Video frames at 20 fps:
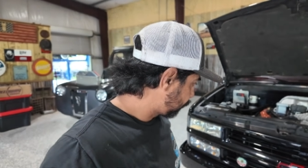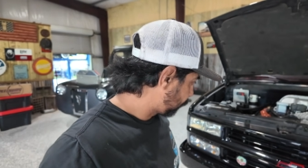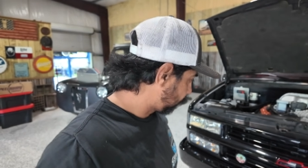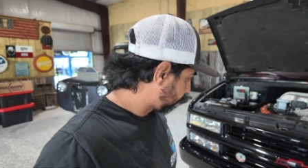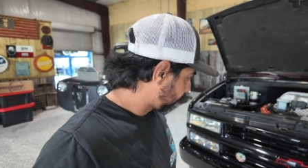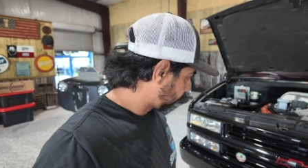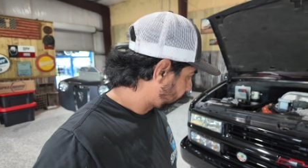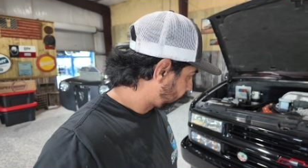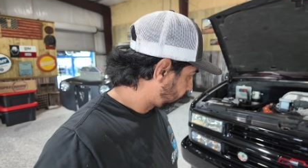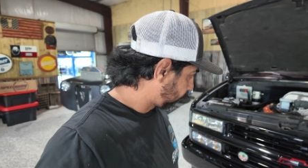
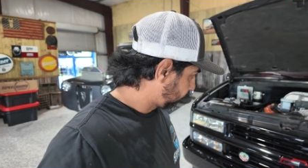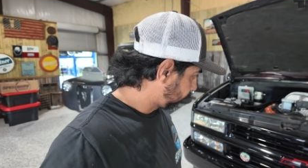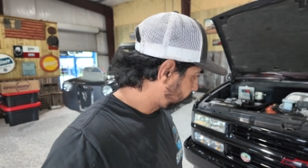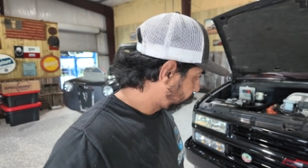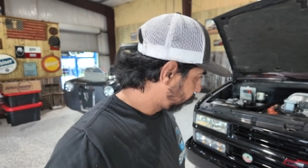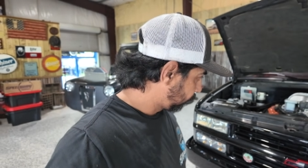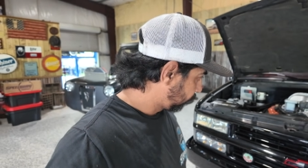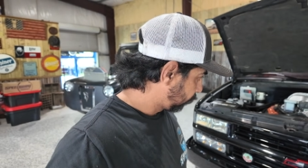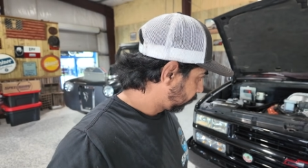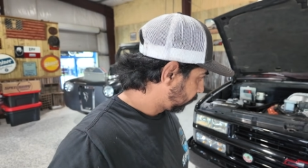to
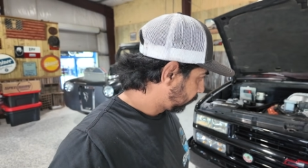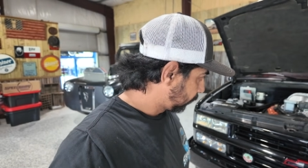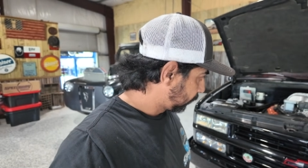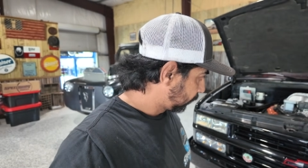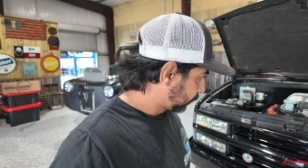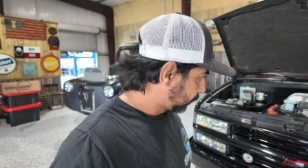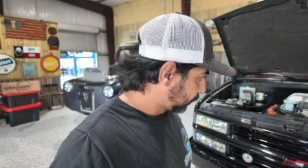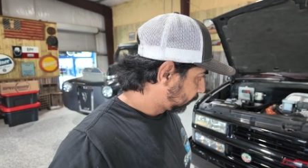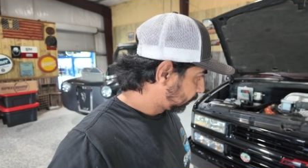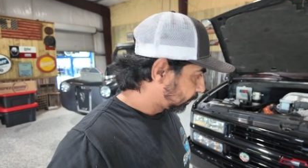
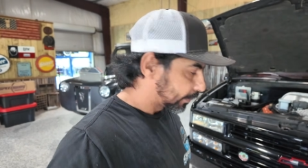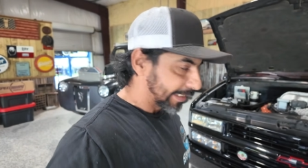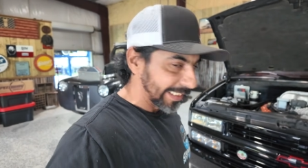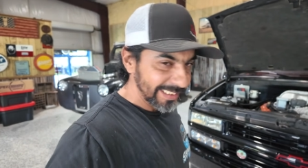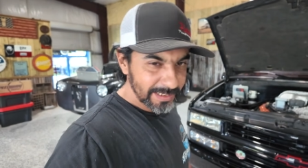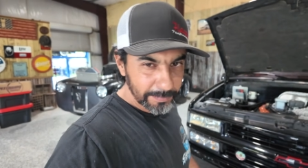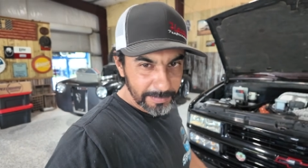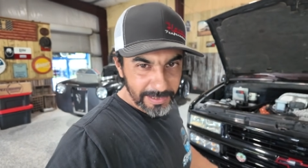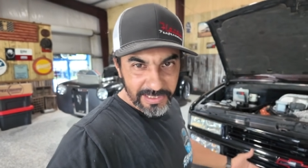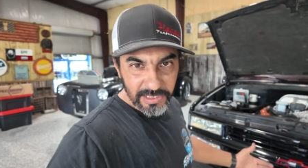get
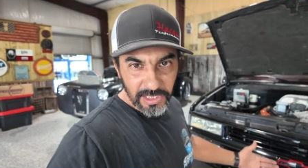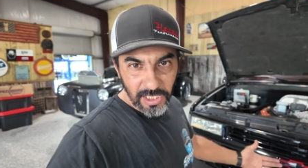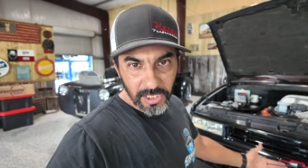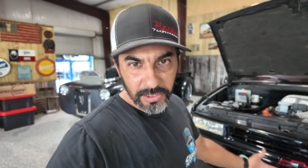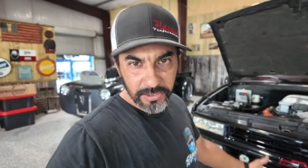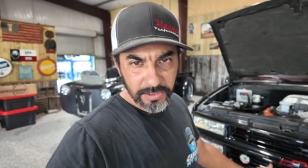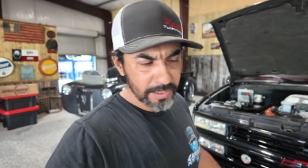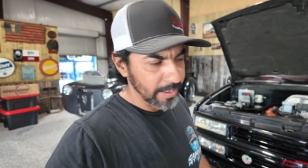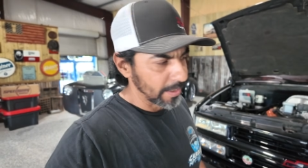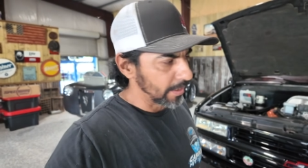some
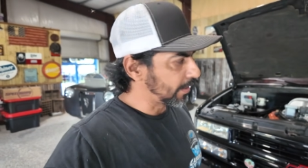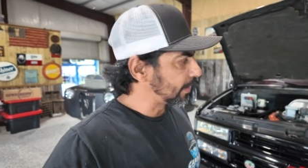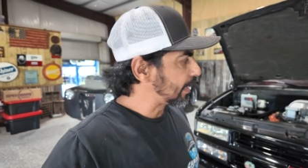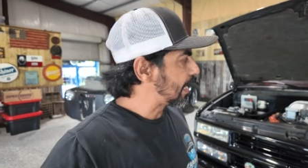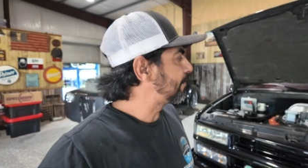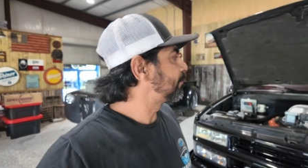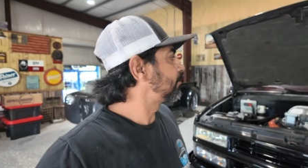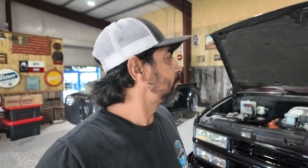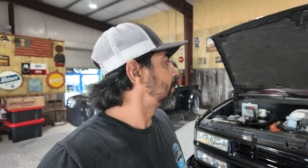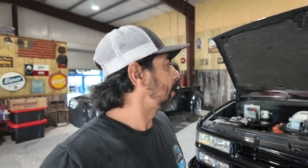exhaust done
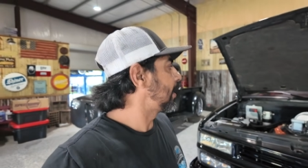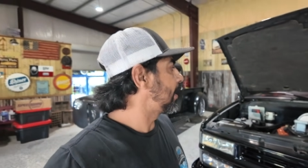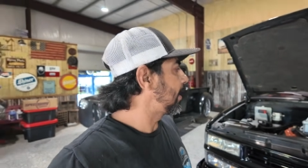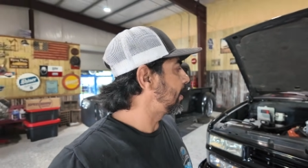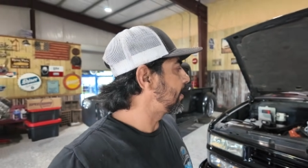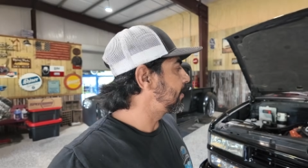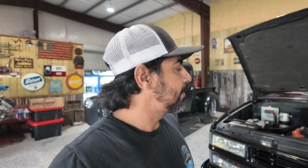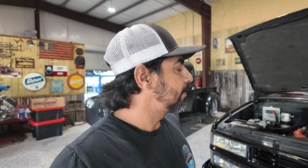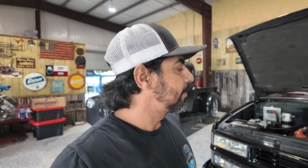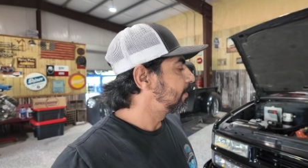after that.